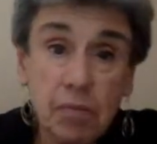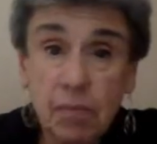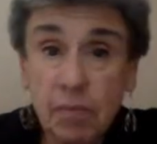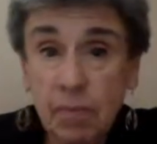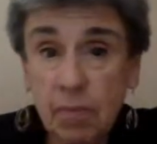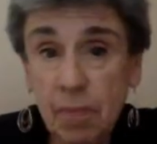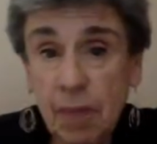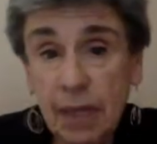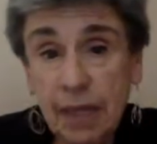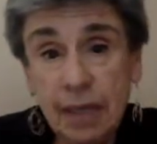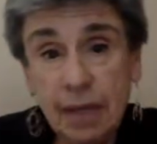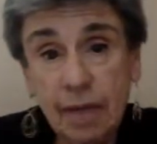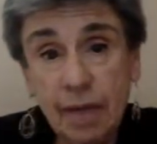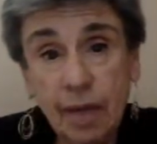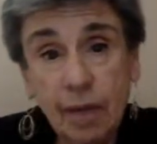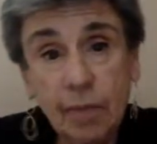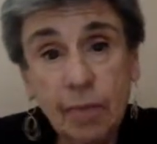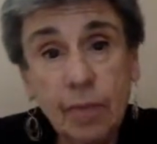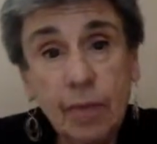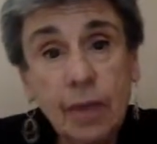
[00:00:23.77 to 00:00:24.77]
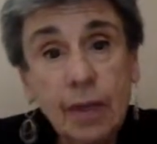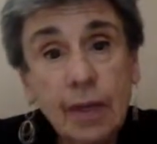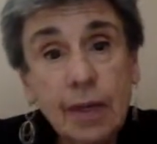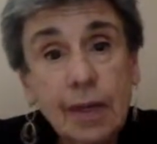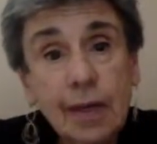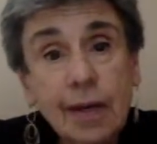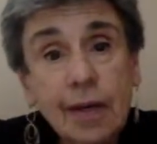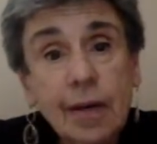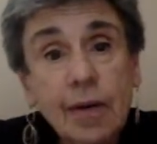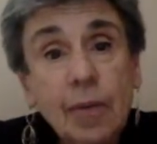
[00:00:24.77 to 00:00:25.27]
making them
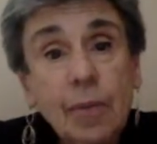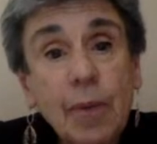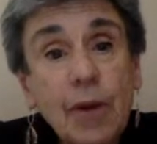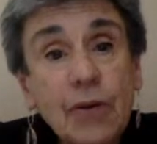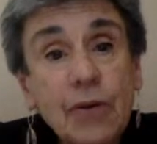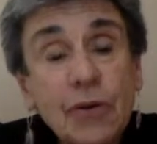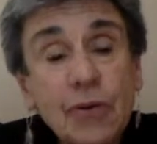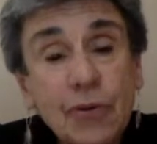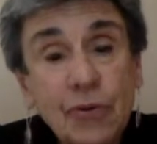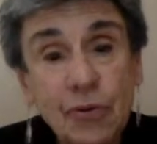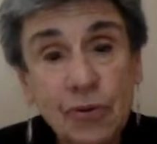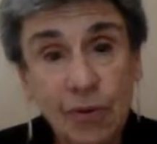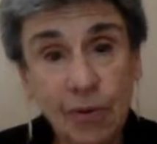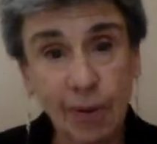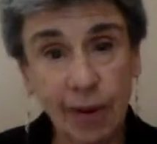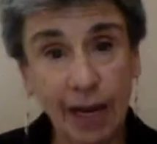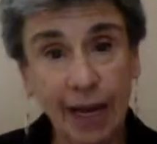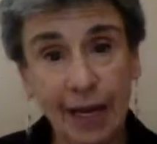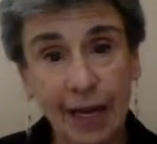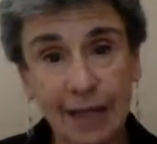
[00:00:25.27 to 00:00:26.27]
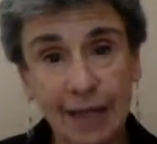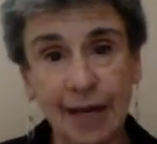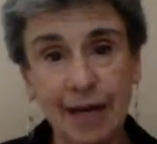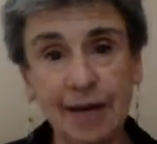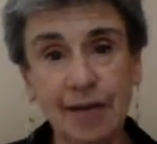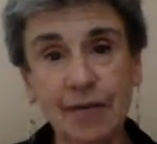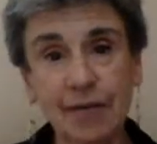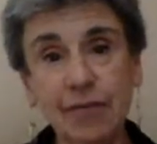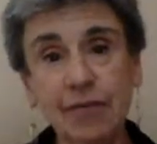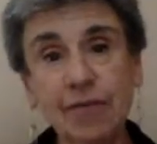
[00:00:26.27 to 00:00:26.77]
partners or
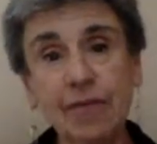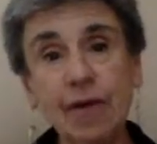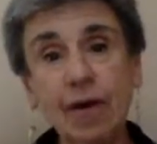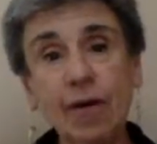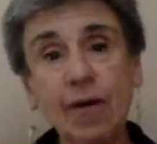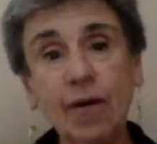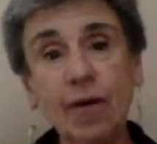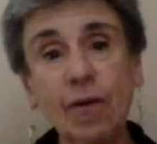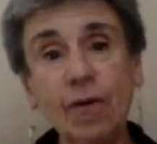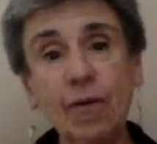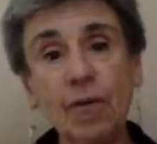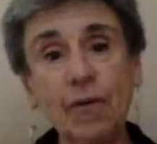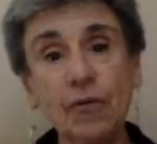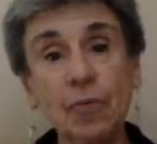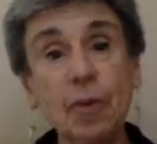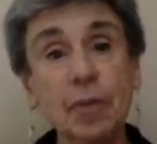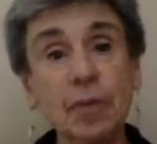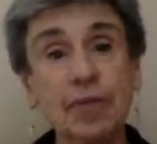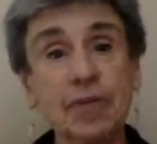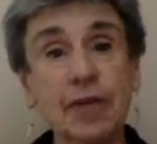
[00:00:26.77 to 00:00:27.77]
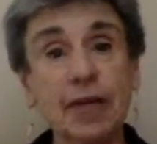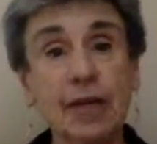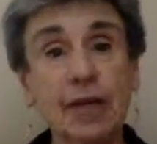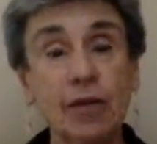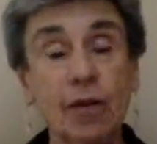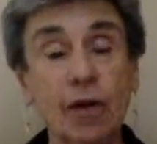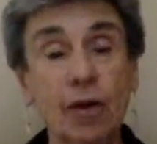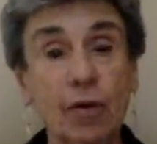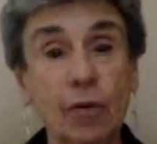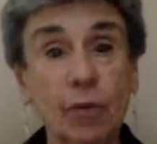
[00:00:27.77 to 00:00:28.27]
allies. All those puppets get
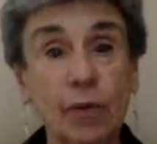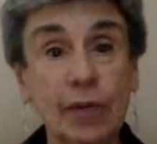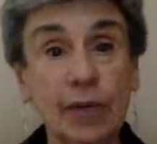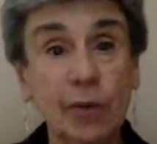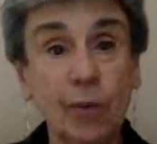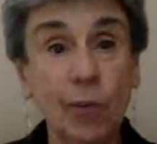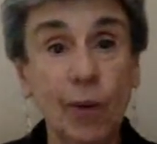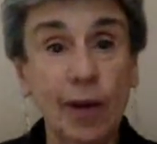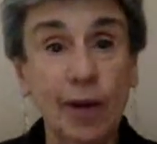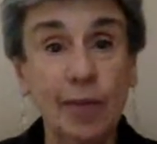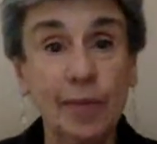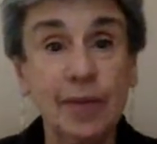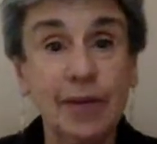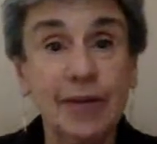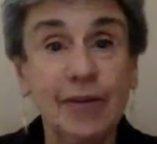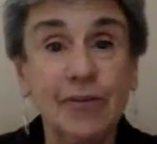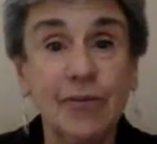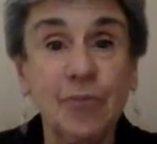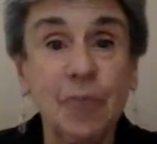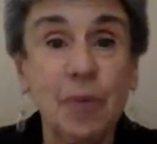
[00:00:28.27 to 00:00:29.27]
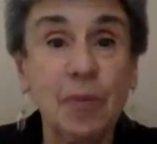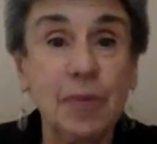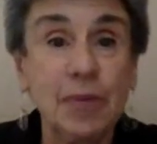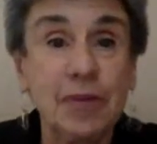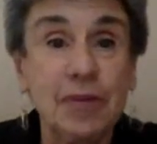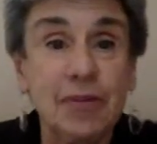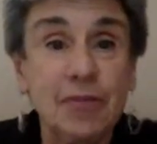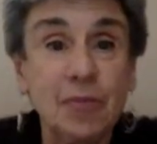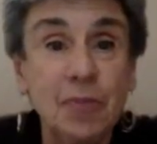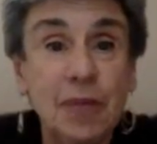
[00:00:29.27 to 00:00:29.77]
along really well because
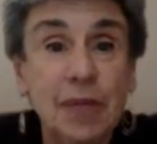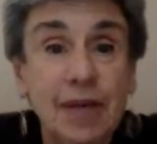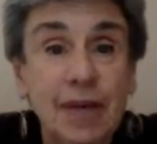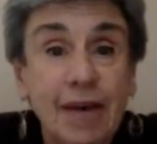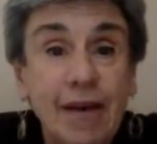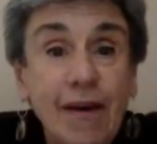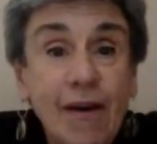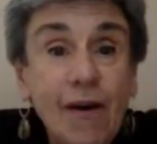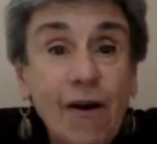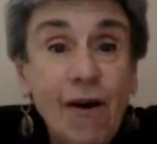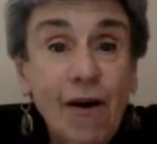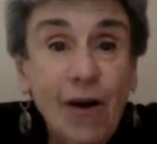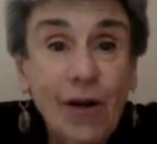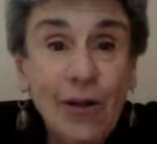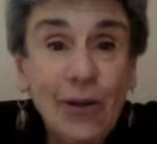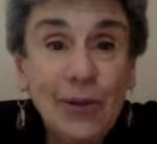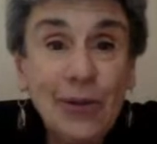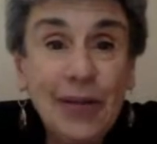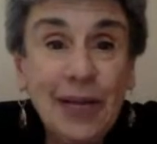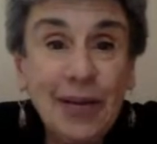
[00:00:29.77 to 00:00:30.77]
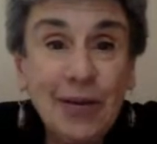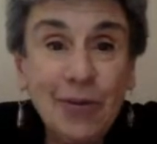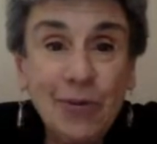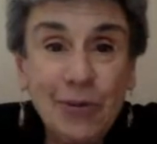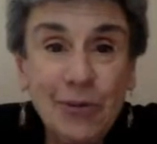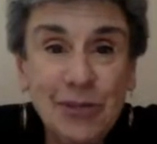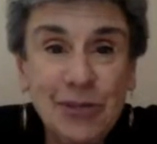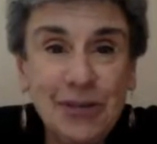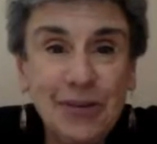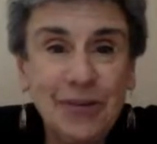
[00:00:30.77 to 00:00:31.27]
puppets speak all
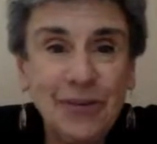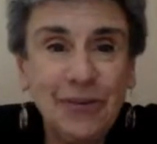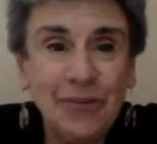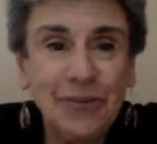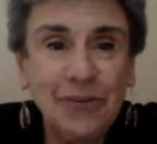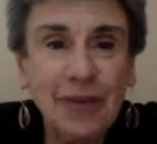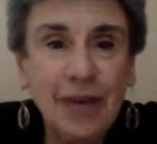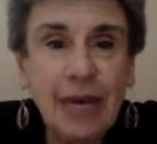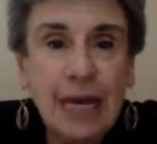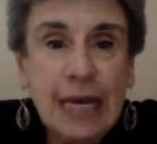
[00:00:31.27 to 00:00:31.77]
languages.